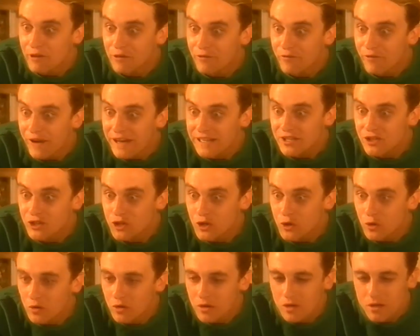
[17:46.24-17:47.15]
infected you.
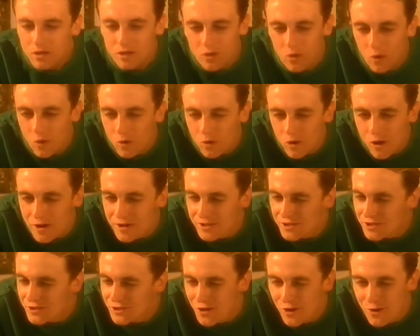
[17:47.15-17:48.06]
You're going to
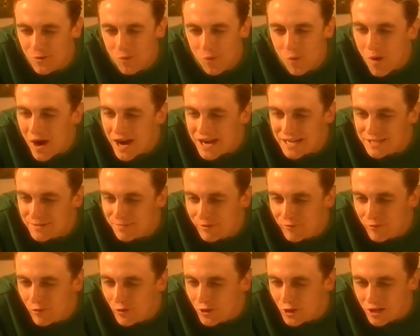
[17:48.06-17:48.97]
turn white
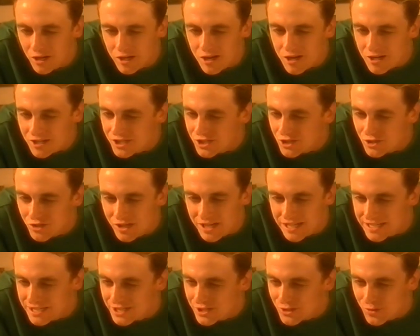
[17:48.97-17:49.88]
before the clock
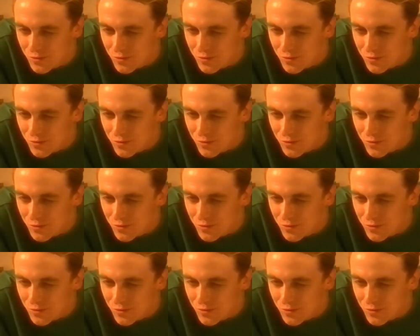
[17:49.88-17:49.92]
strikes